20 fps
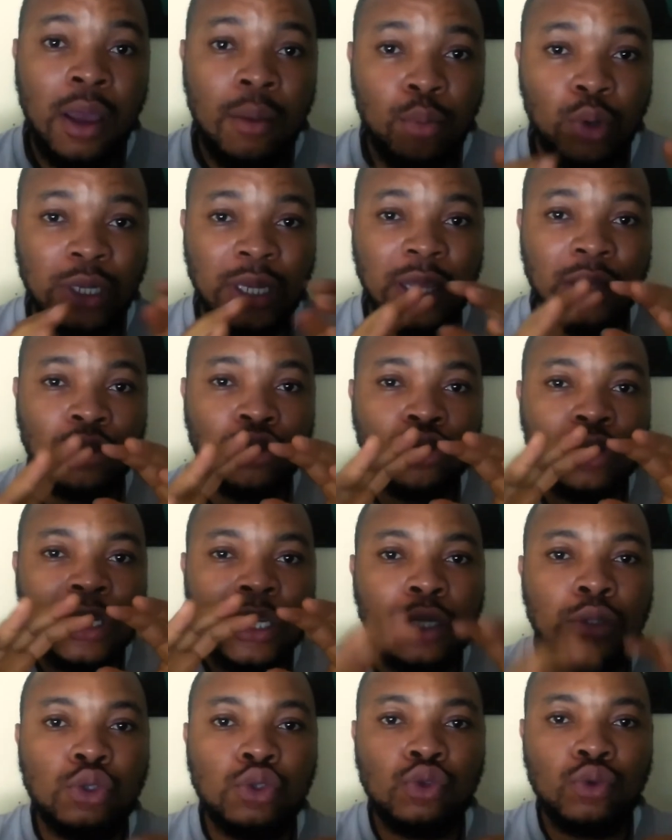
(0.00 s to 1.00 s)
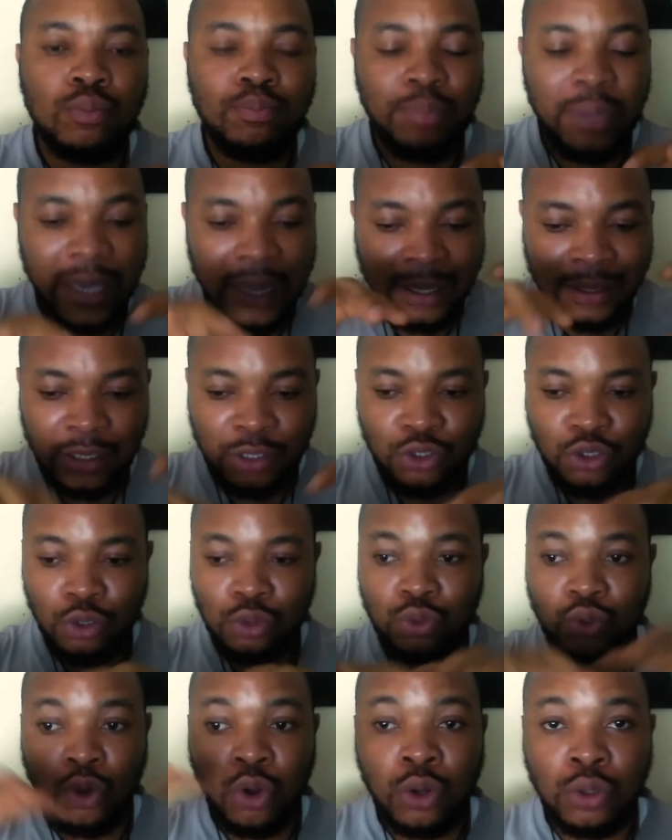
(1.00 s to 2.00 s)
But then you need to pay
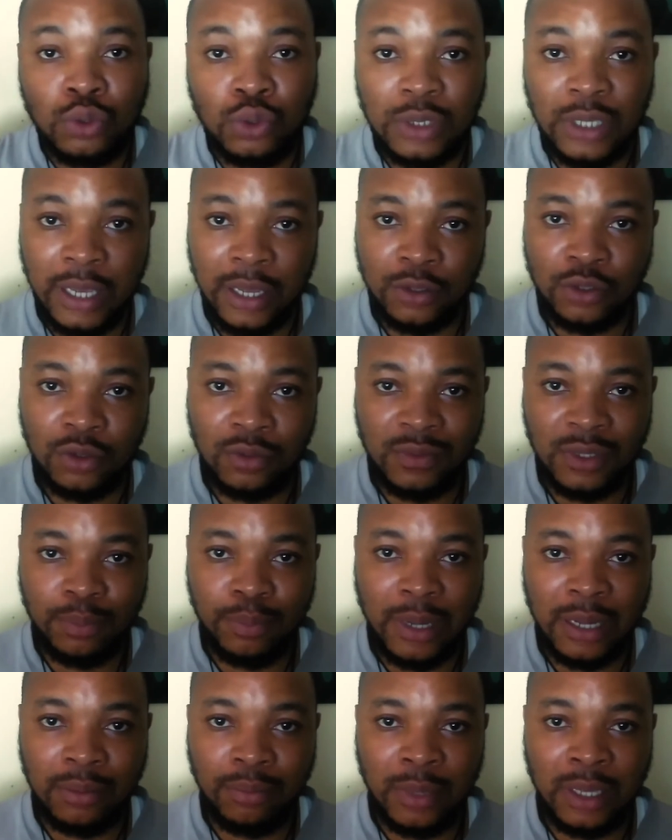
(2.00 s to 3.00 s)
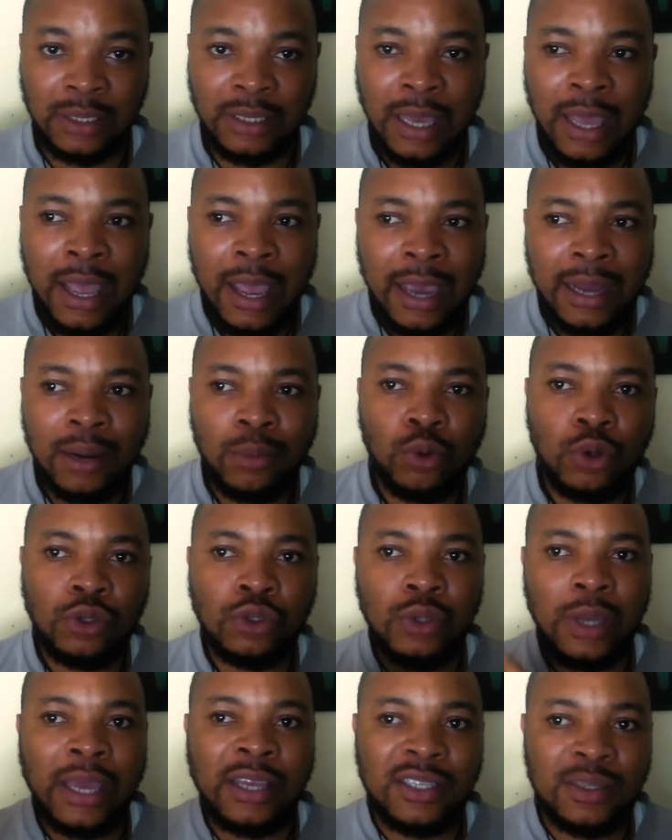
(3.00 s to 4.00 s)
attention to all those heads of department, and I'm going
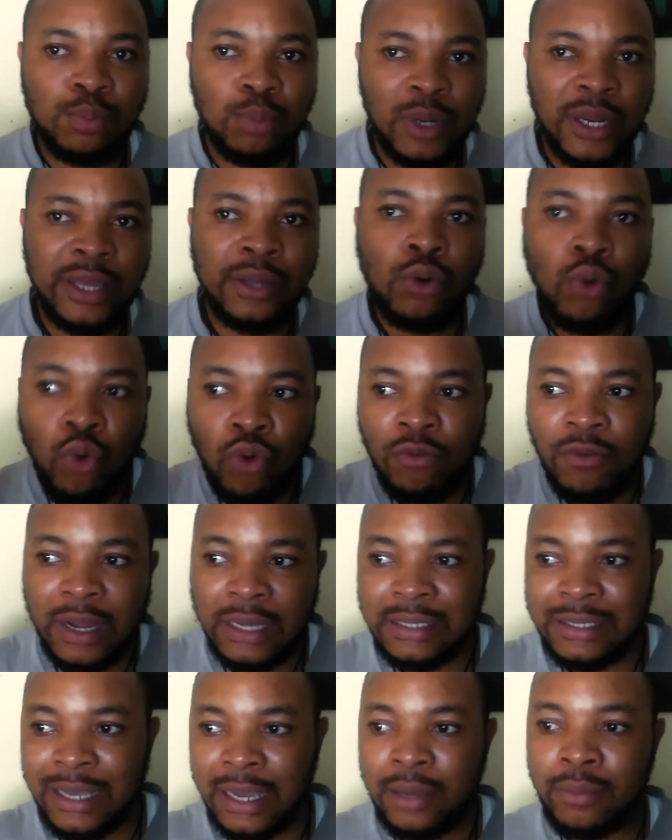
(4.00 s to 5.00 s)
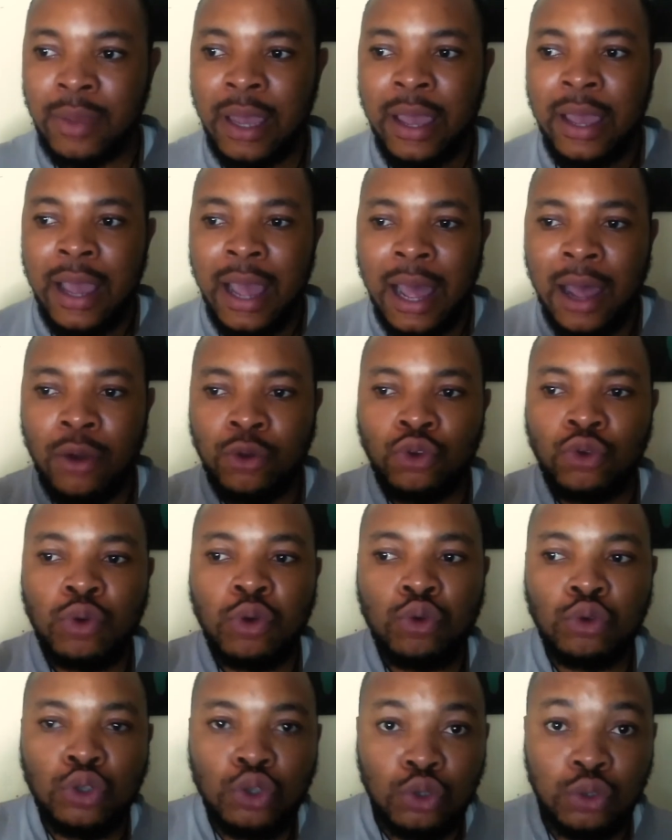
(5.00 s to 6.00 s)
to explain over time how you
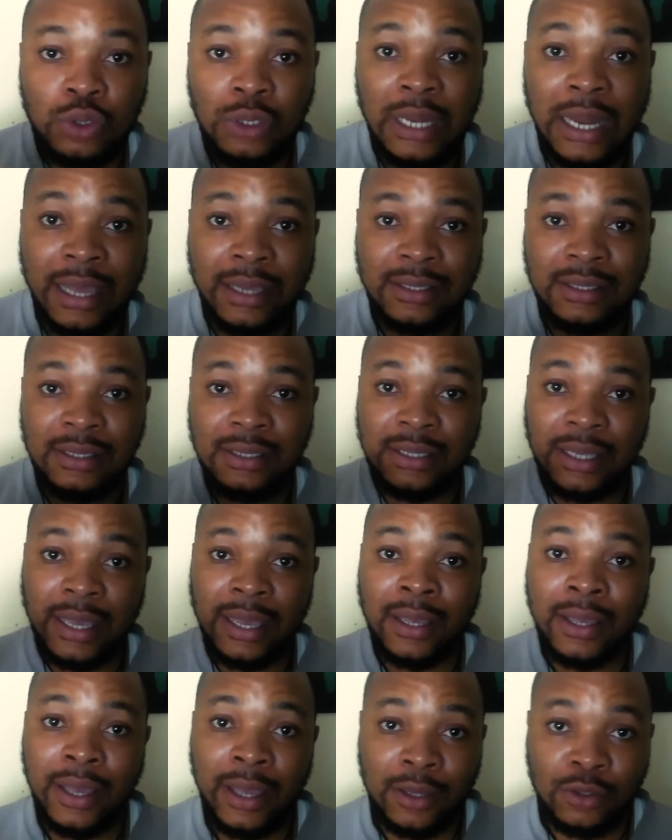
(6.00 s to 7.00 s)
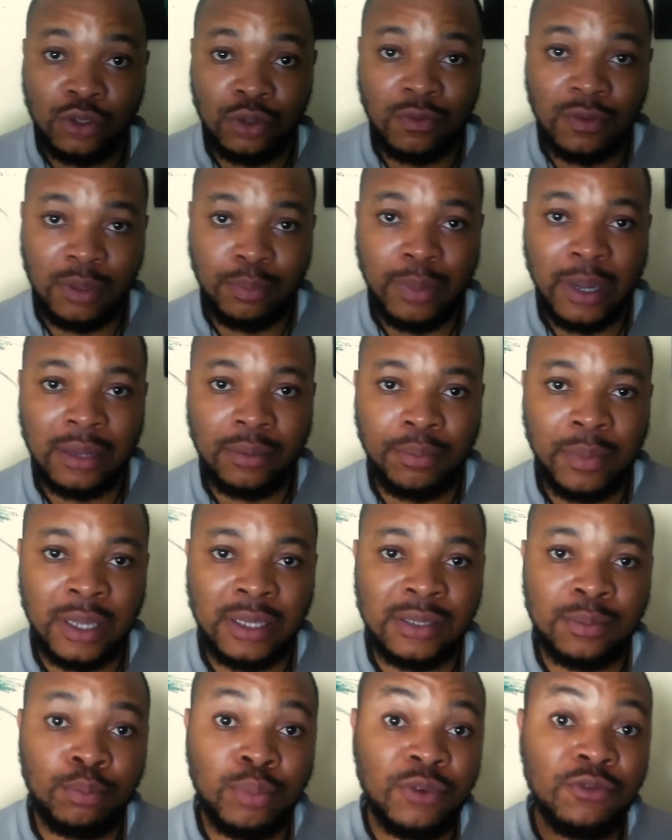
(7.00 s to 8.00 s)
could utilize these heads of
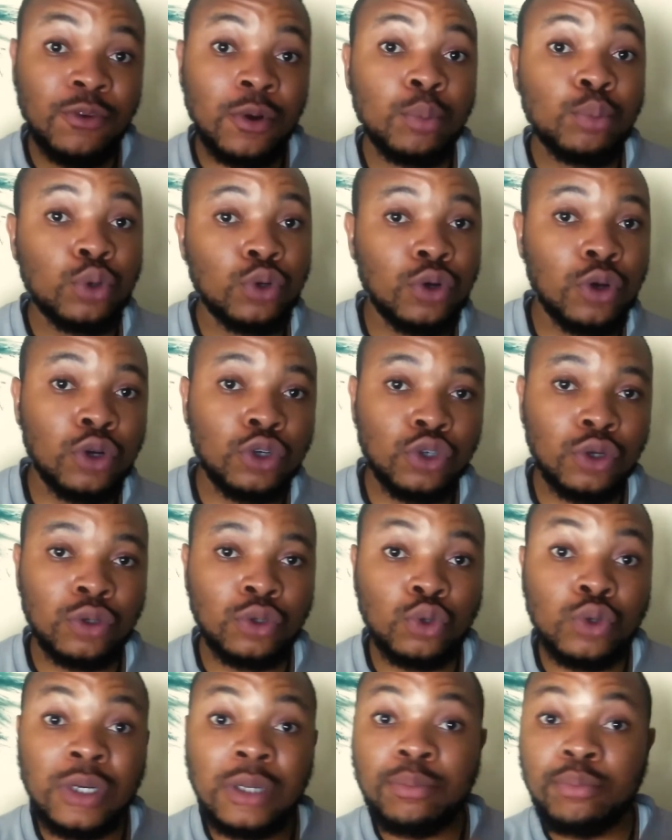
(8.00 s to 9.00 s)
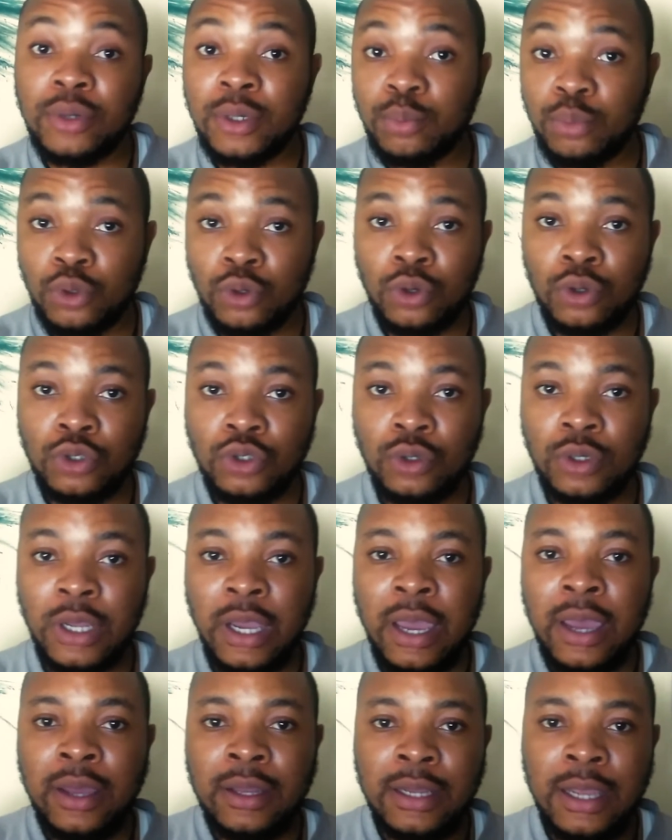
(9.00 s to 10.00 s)
department before production, during pre-production.
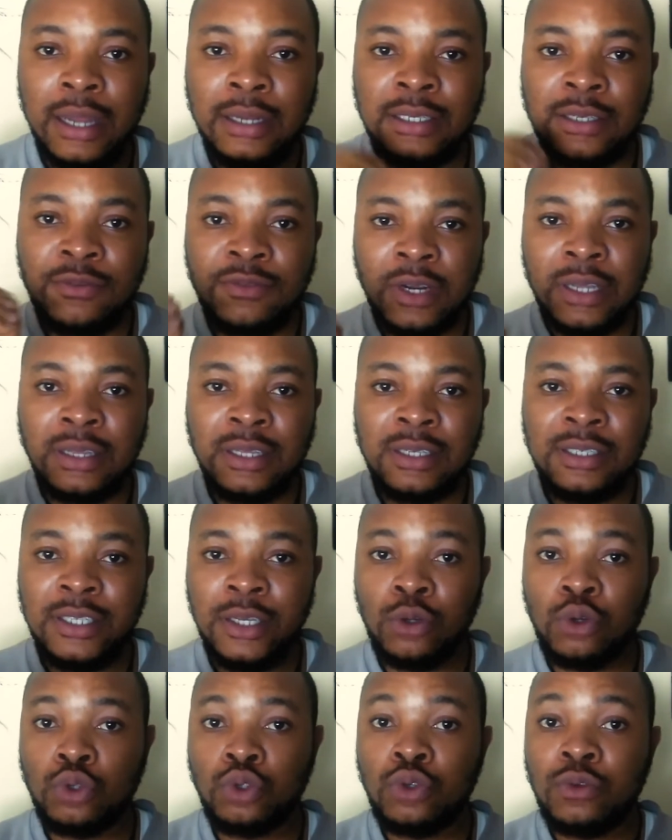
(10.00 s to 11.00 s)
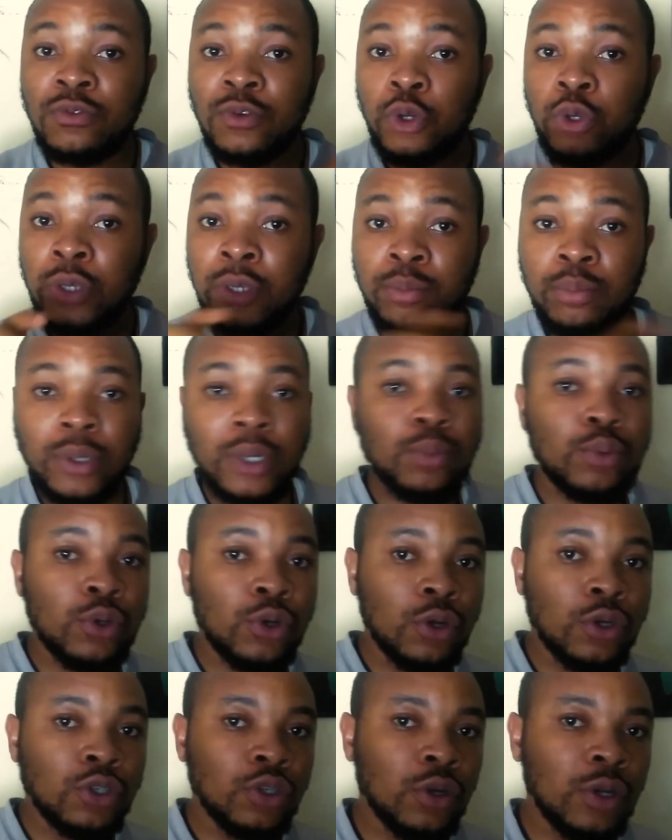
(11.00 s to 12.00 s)
There are different things they could do for you in
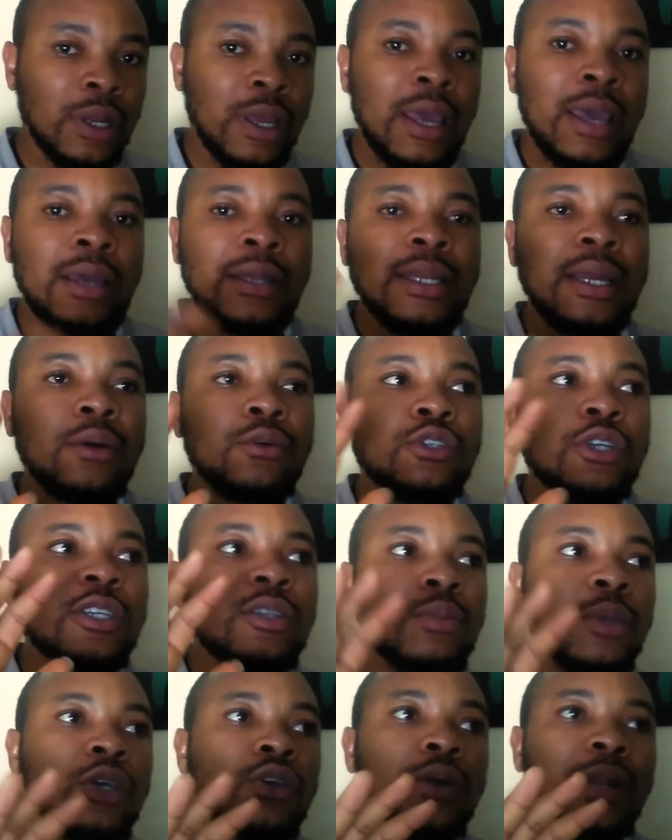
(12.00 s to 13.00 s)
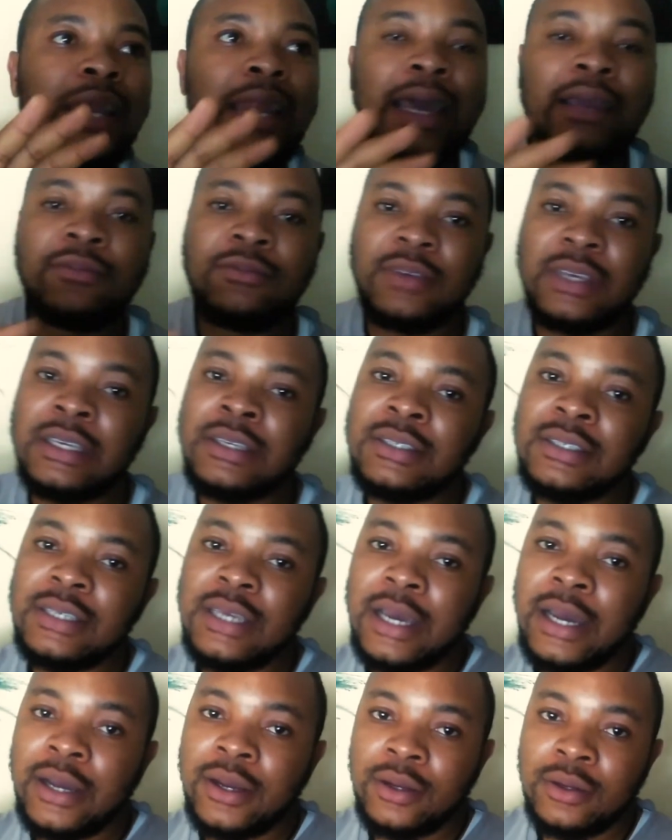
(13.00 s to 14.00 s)
pre-production that will just make your life
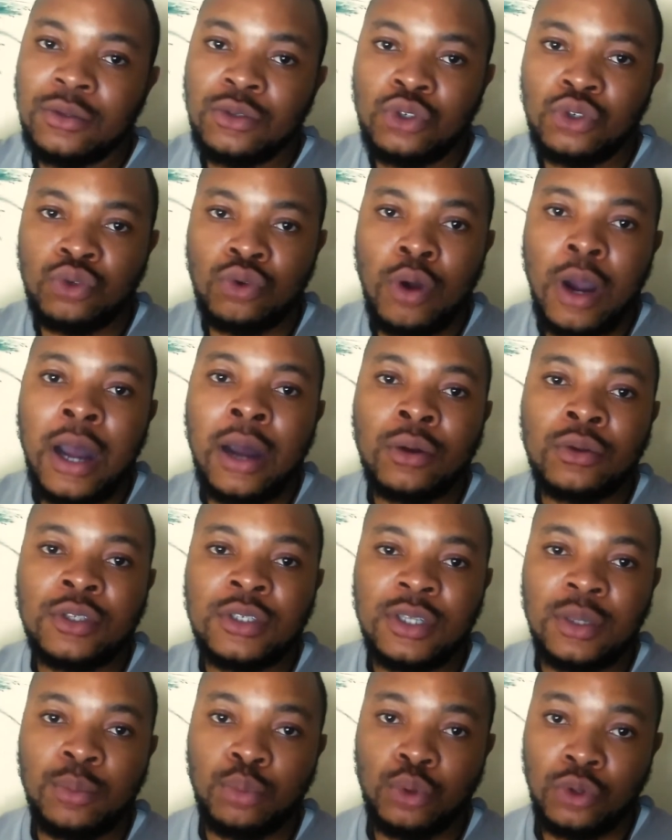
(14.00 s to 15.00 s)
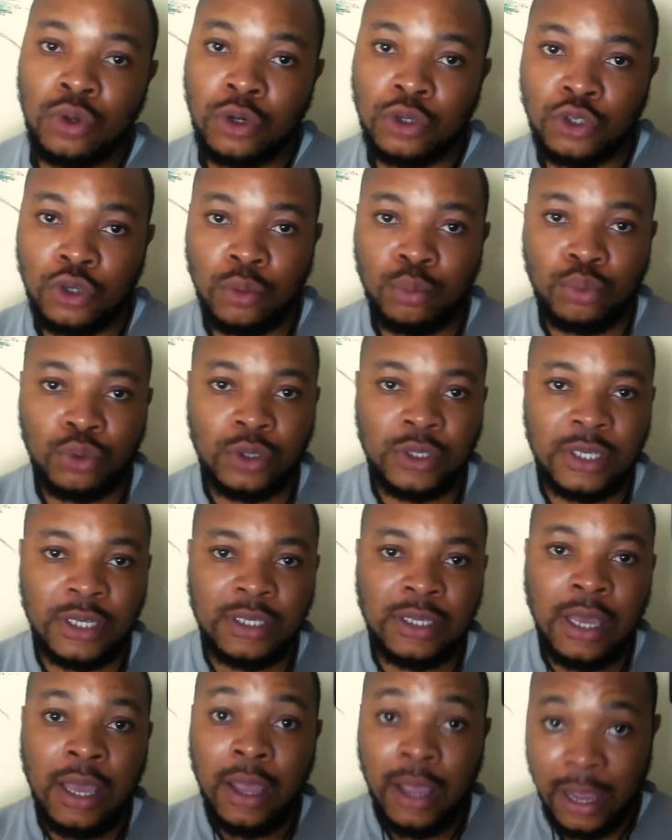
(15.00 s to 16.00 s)
easier throughout the production
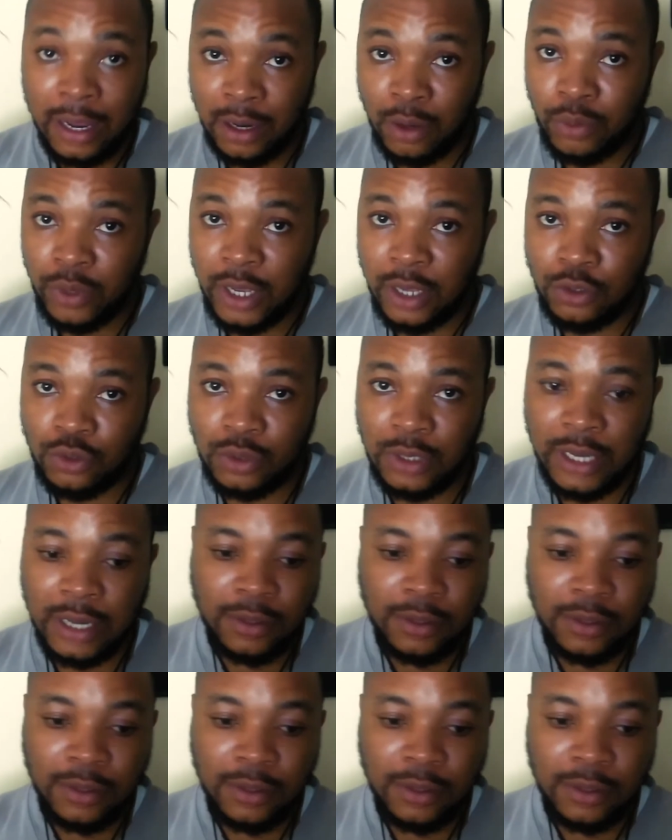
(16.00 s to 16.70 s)
process, and I'll get to